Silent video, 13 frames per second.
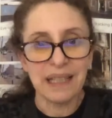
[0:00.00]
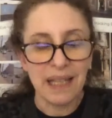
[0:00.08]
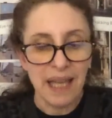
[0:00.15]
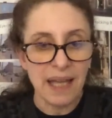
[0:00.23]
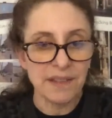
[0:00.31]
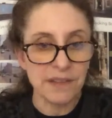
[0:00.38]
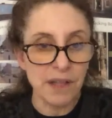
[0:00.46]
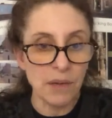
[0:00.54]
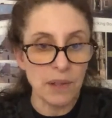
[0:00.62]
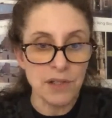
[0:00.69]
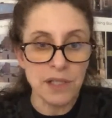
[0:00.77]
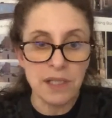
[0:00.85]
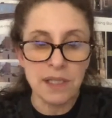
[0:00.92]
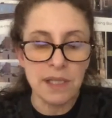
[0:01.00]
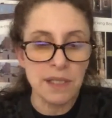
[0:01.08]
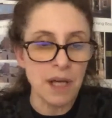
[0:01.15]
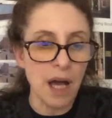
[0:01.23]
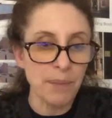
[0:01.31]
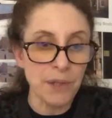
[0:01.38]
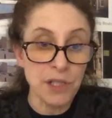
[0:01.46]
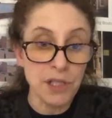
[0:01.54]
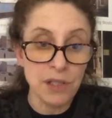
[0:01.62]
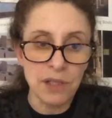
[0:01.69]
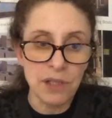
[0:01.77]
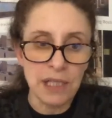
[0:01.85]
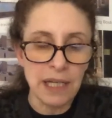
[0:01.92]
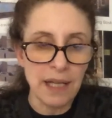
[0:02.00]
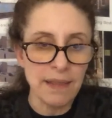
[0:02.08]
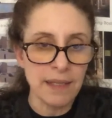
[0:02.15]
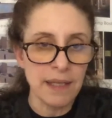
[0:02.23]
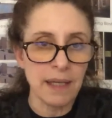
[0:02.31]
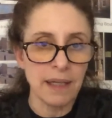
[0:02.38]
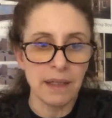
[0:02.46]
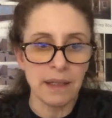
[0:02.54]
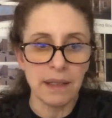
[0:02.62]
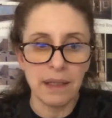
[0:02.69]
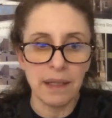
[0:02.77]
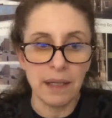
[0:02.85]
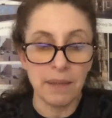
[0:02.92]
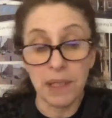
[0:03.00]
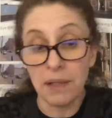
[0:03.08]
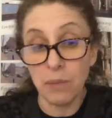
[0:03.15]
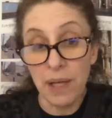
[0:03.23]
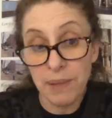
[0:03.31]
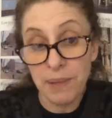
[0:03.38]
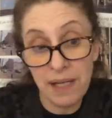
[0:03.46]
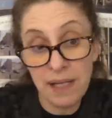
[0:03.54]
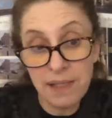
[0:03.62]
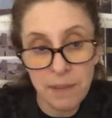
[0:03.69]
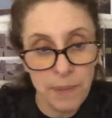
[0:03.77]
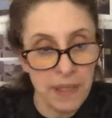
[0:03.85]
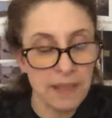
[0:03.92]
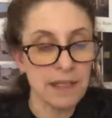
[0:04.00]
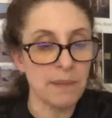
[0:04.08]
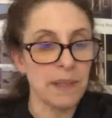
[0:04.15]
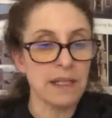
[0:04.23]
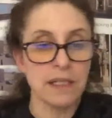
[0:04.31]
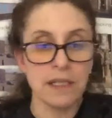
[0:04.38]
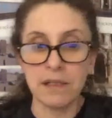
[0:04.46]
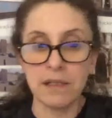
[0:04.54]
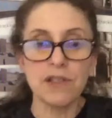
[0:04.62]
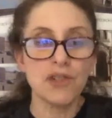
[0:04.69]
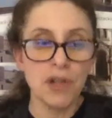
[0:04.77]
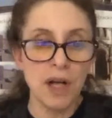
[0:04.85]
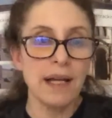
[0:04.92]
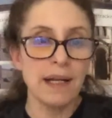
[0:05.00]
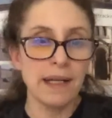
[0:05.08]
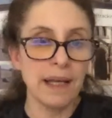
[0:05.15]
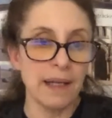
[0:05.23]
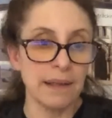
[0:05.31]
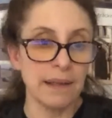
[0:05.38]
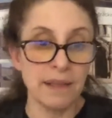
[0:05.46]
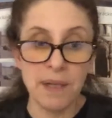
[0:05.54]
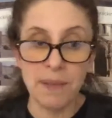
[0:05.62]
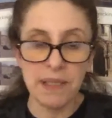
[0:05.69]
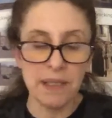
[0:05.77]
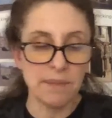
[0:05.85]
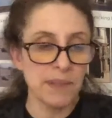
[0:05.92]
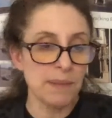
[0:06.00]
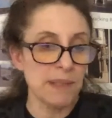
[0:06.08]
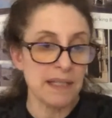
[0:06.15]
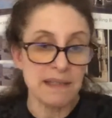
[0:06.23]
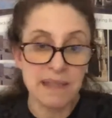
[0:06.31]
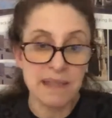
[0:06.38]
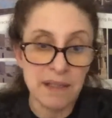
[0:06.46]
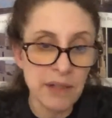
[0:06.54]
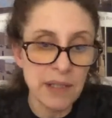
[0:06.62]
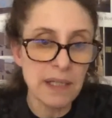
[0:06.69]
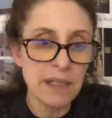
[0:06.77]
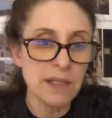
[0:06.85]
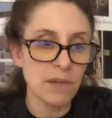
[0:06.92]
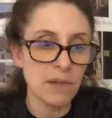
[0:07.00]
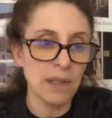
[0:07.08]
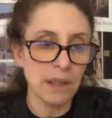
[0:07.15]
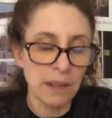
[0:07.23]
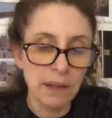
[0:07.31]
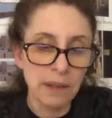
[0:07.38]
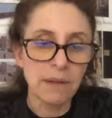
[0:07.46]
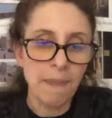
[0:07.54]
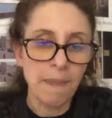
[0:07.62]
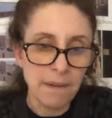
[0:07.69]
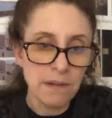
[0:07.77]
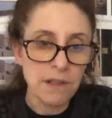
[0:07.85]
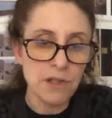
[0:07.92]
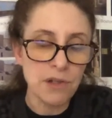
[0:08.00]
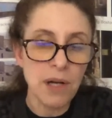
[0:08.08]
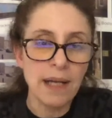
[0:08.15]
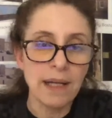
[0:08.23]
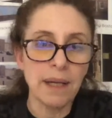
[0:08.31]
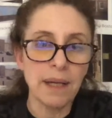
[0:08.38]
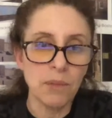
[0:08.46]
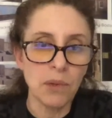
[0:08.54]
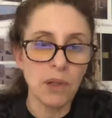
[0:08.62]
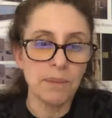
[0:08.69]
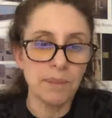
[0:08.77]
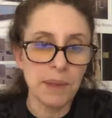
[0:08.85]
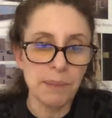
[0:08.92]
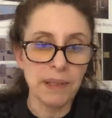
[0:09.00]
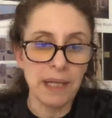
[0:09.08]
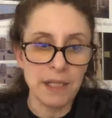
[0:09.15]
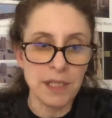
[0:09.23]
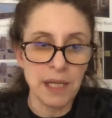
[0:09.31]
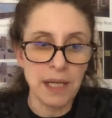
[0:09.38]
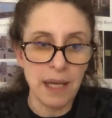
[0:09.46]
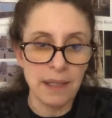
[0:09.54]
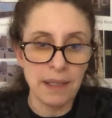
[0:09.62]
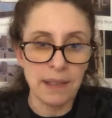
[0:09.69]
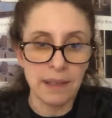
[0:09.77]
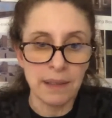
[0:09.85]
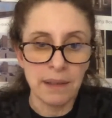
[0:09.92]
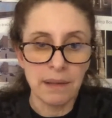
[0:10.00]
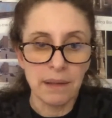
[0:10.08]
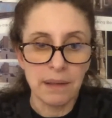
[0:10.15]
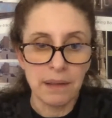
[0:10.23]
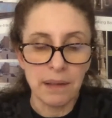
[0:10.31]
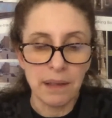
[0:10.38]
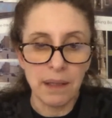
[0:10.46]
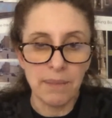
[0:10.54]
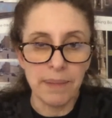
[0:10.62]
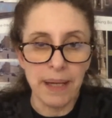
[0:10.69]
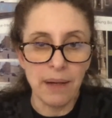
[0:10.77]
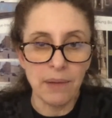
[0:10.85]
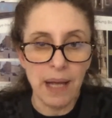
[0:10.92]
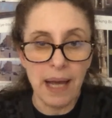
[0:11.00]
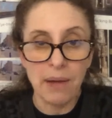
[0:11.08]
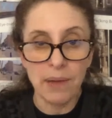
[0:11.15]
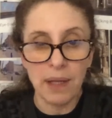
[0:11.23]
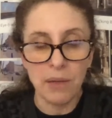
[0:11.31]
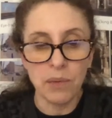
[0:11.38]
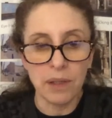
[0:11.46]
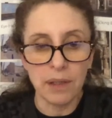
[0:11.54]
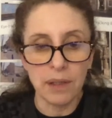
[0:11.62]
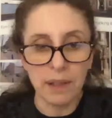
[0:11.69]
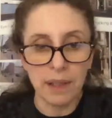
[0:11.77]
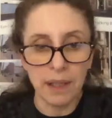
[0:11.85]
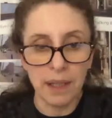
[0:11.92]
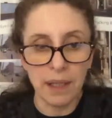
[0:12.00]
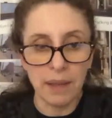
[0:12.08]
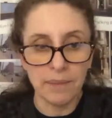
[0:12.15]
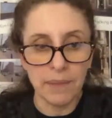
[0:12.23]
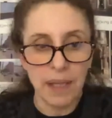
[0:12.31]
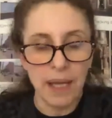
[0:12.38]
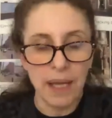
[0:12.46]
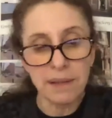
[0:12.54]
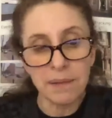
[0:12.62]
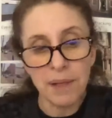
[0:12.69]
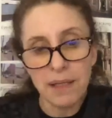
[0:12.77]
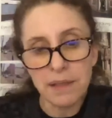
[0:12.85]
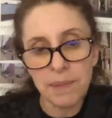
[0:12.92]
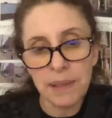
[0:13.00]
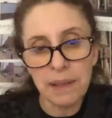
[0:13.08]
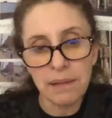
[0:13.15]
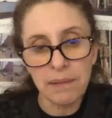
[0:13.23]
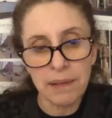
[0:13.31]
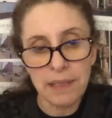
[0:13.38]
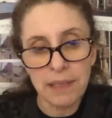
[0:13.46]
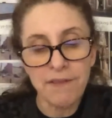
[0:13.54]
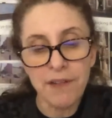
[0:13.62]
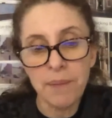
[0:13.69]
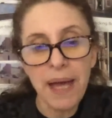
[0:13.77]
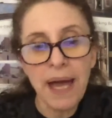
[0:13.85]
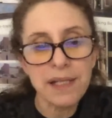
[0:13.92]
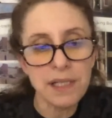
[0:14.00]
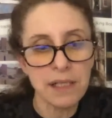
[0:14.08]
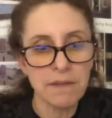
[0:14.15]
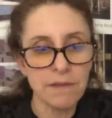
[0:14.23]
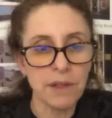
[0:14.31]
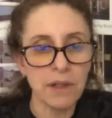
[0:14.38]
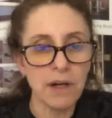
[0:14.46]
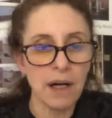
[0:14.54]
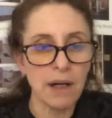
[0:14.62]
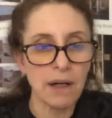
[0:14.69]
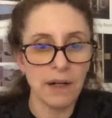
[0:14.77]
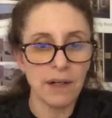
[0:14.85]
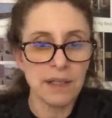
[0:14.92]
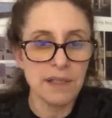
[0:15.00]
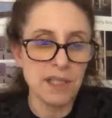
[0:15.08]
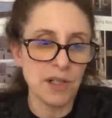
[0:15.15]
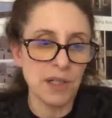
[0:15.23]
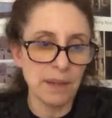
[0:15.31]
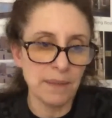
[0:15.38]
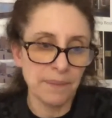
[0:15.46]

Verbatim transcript: And so there's just this opportunity, I think, in, in a way because the pandemic to try to get like maybe a PBS series or to try to get more people educated about how they work um, and to and to be and to have compassion for our, our history